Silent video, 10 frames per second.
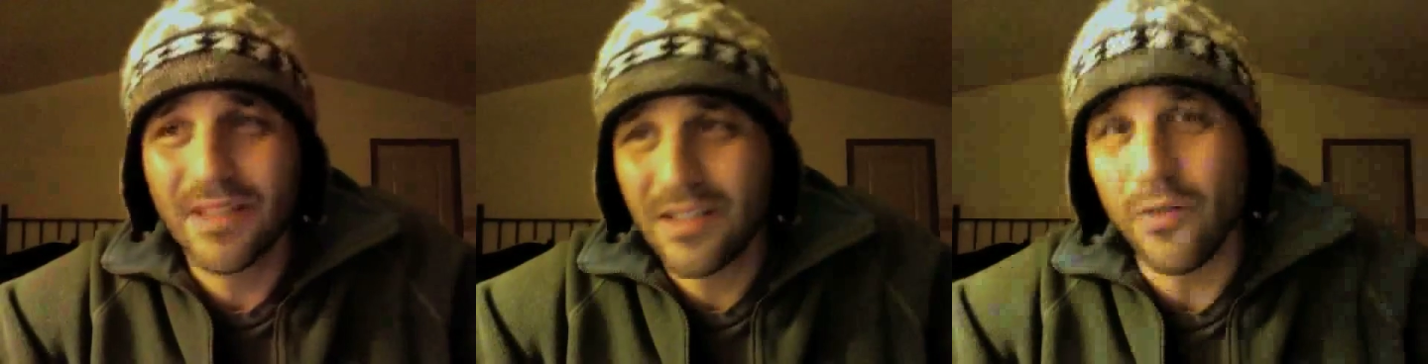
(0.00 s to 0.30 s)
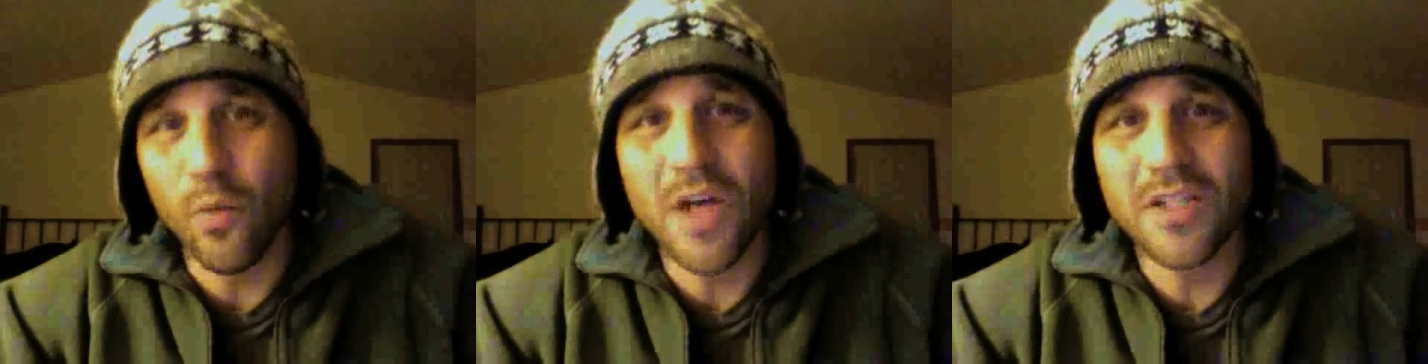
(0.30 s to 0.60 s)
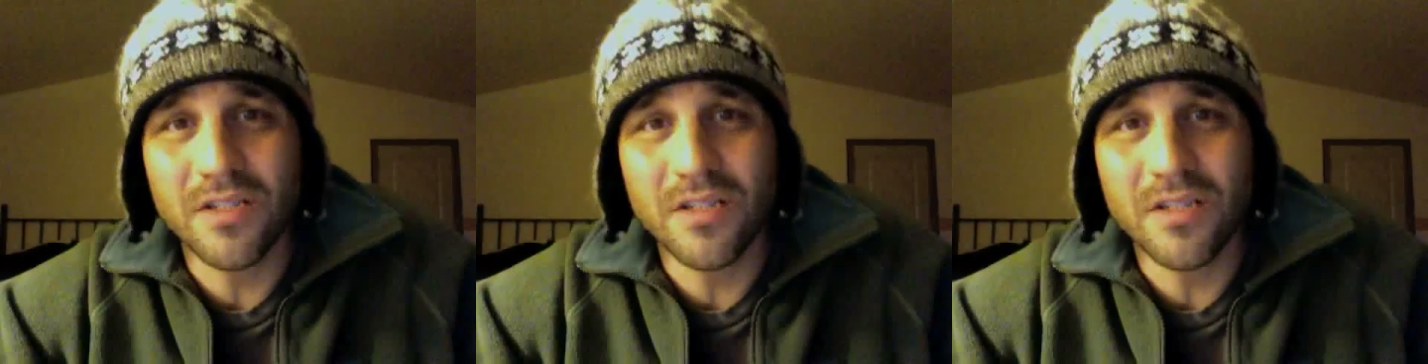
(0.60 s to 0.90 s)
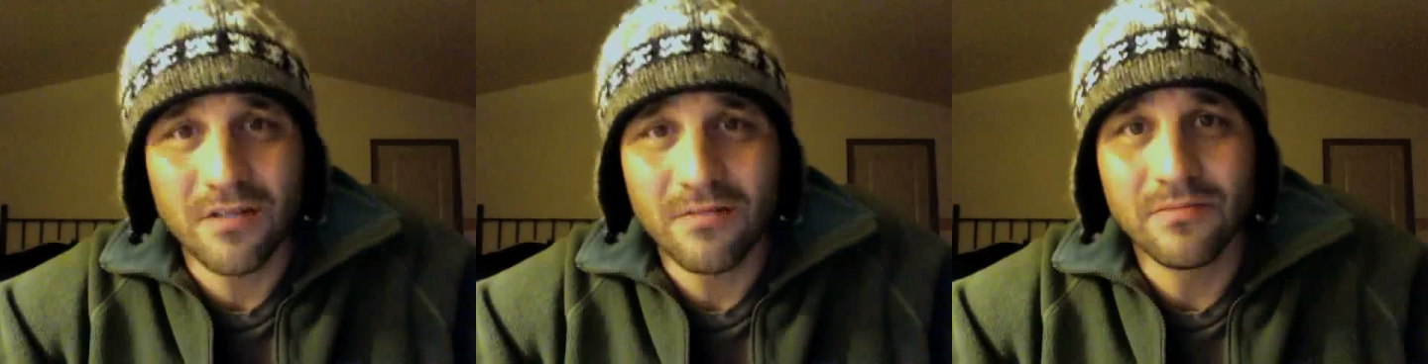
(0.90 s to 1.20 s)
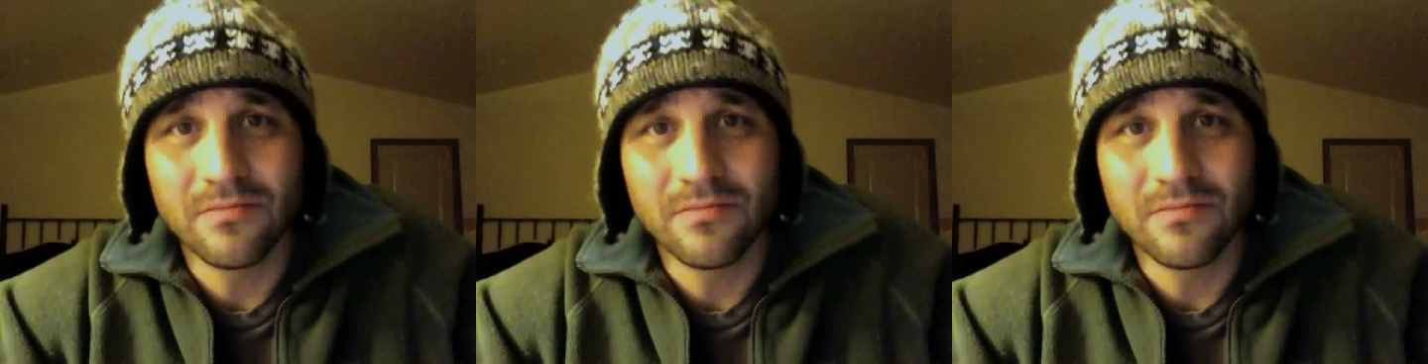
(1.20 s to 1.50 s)
to the West
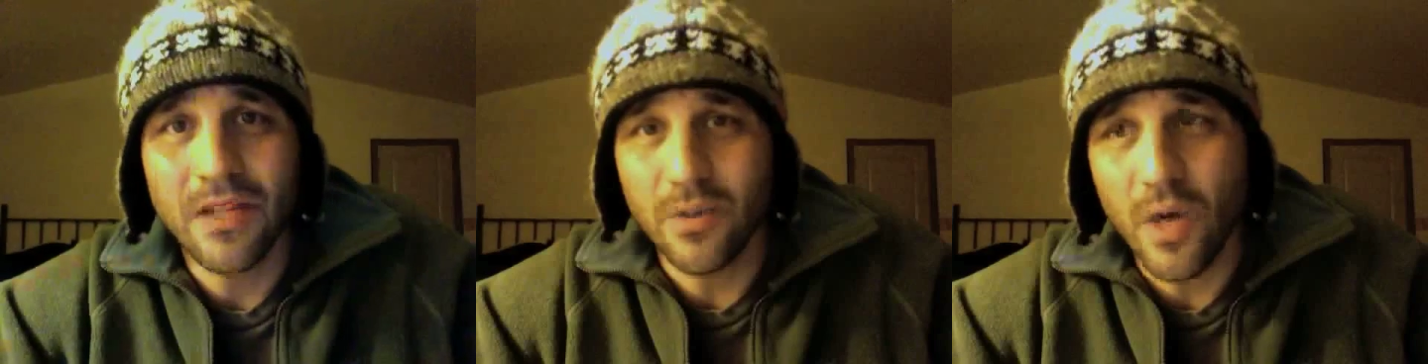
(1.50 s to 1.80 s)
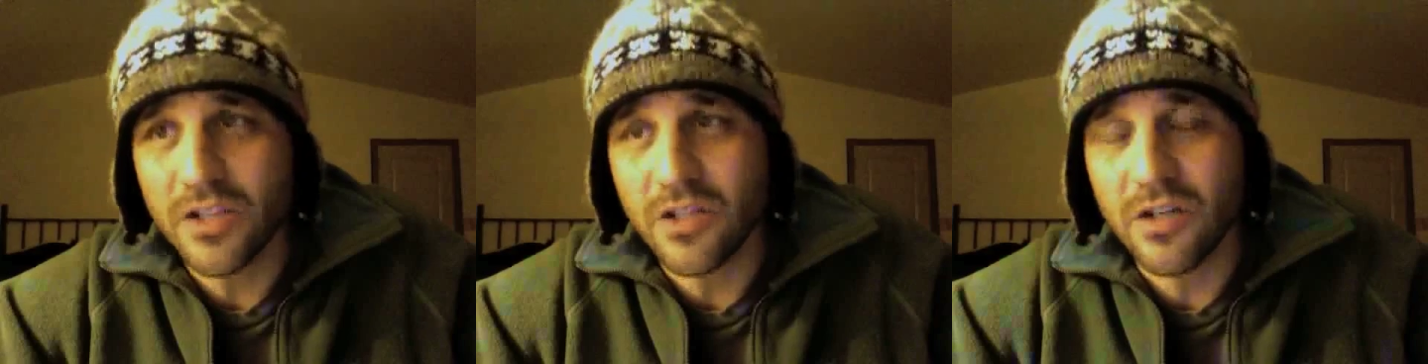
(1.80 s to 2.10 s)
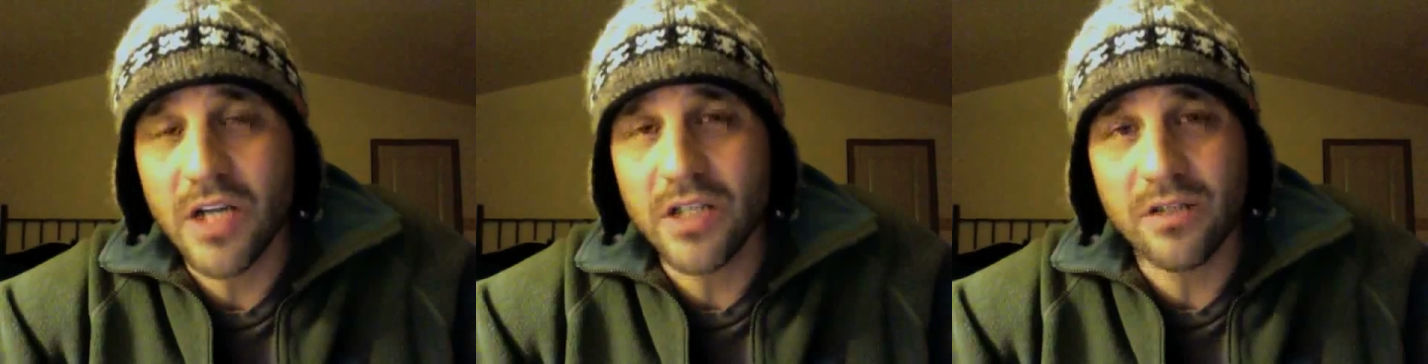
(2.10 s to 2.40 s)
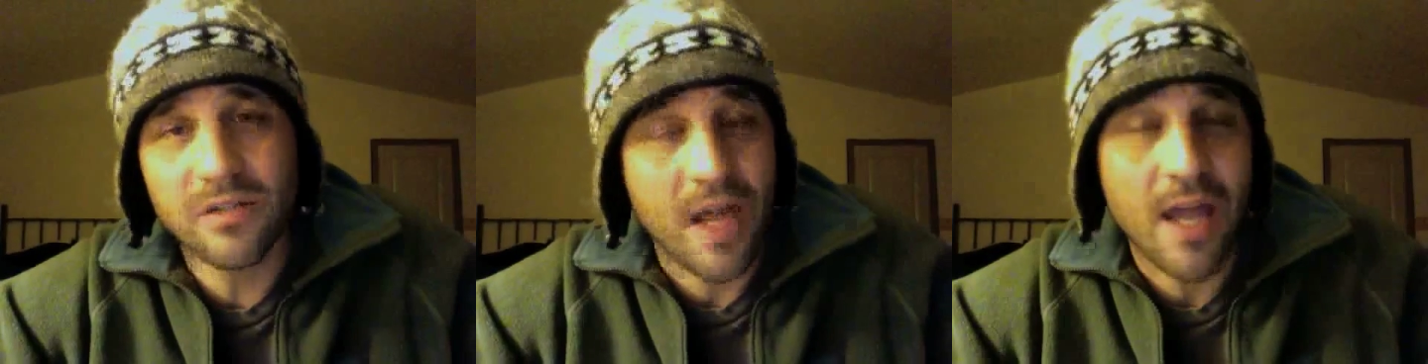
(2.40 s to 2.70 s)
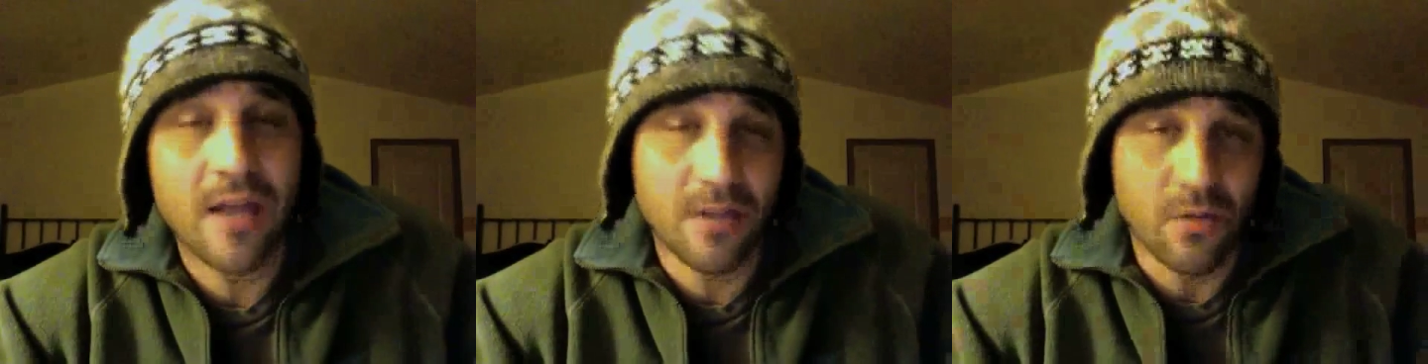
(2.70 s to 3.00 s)
and to Western nations
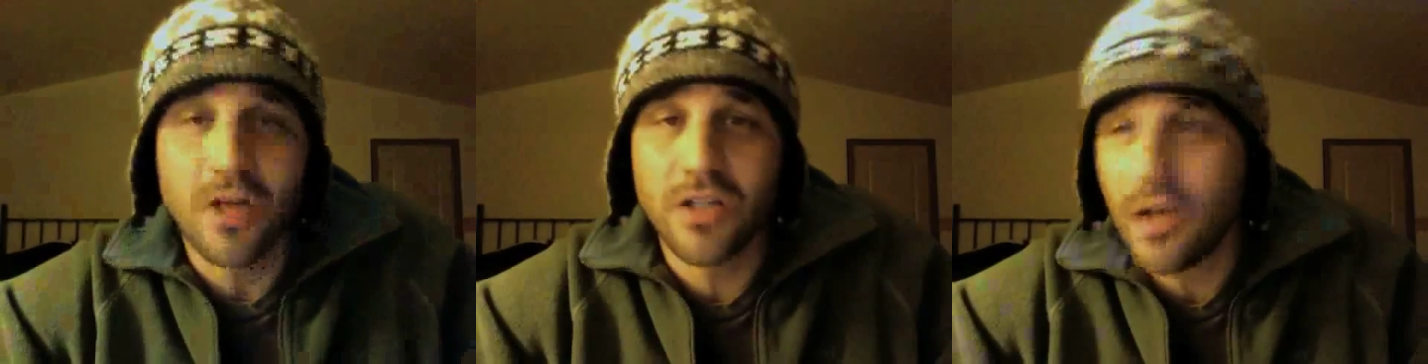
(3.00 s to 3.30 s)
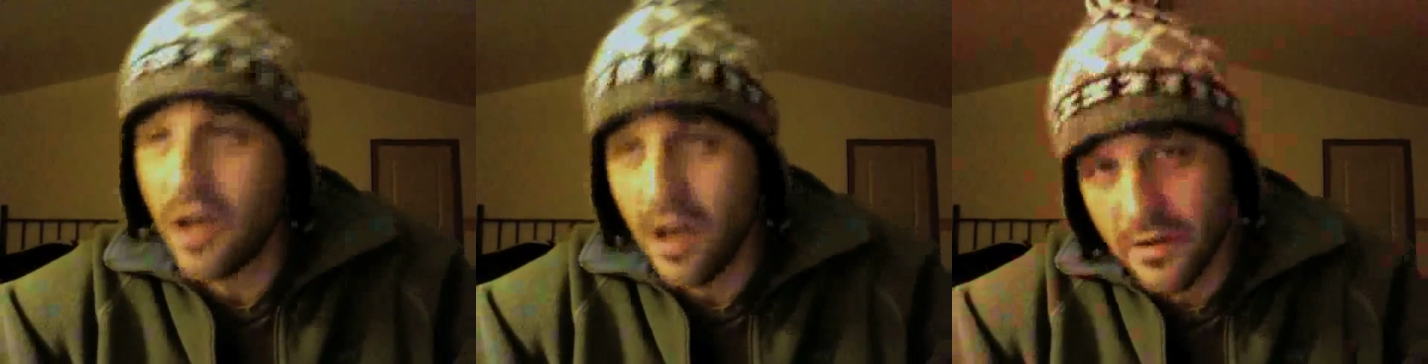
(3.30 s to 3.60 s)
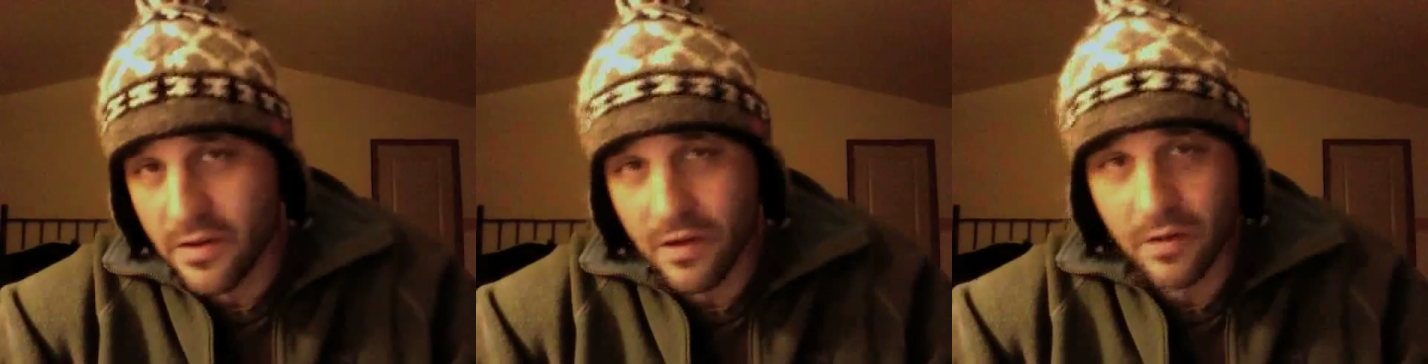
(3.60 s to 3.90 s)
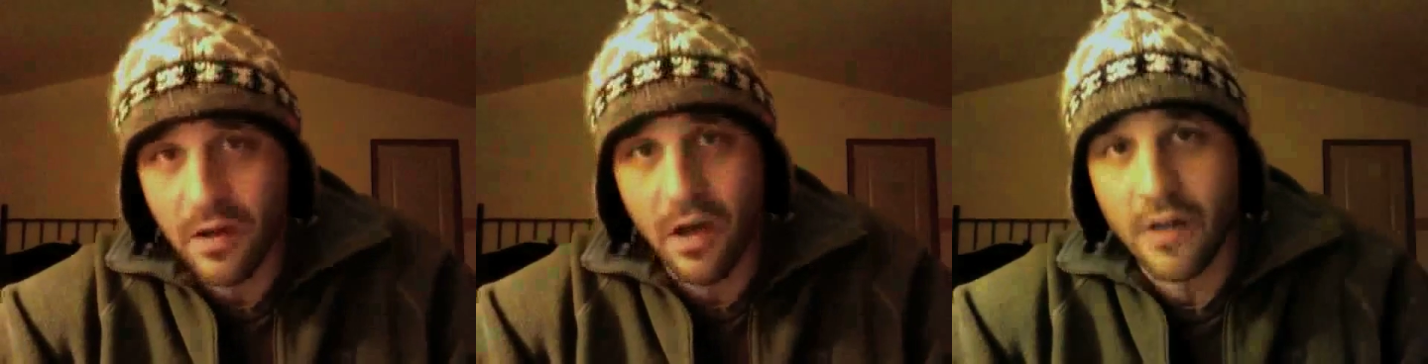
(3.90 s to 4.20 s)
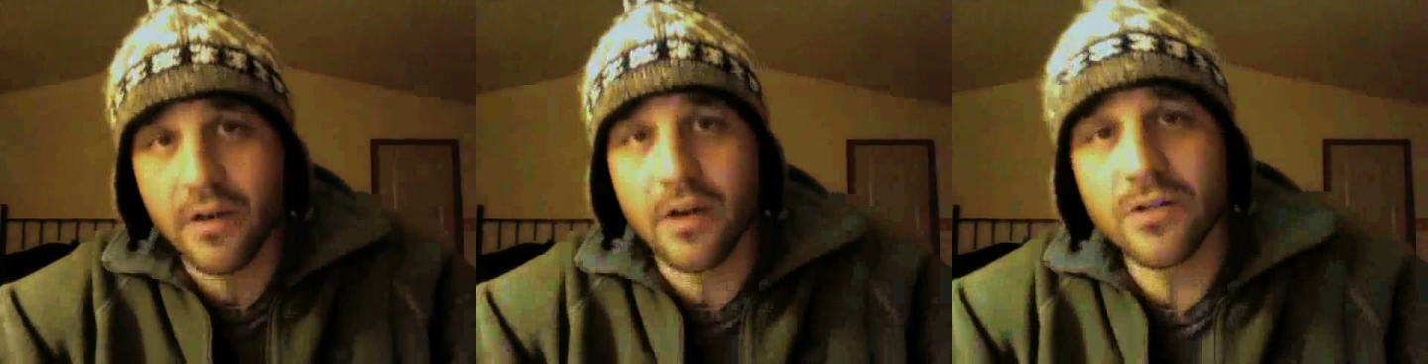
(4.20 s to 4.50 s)
and to Russia, other
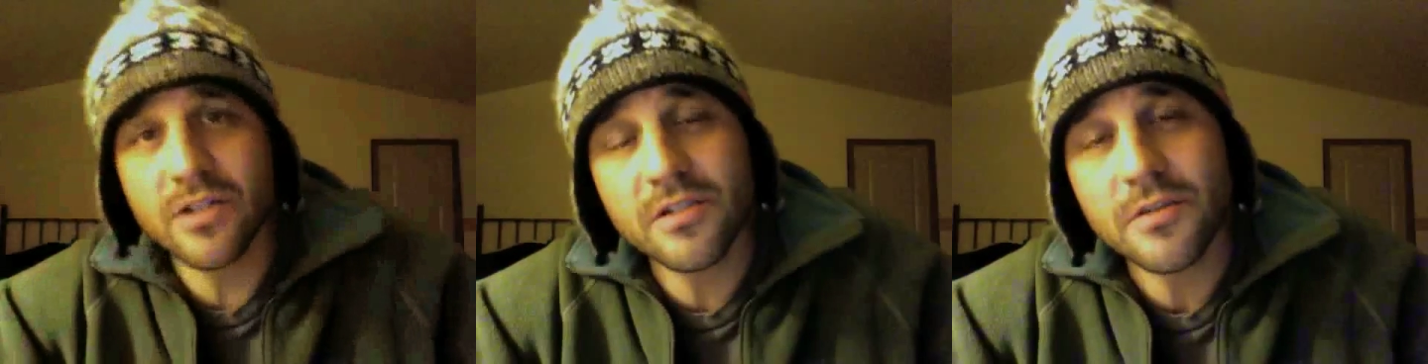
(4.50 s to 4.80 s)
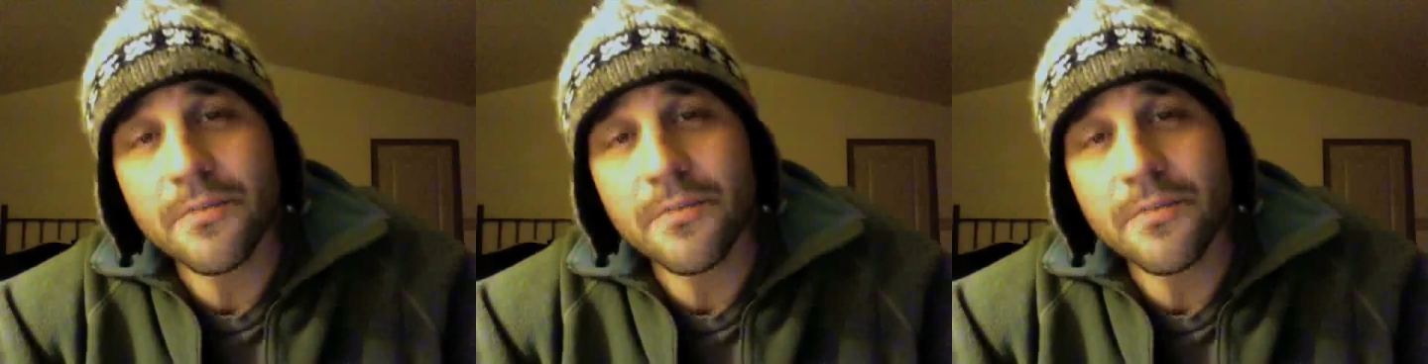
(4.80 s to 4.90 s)
countries,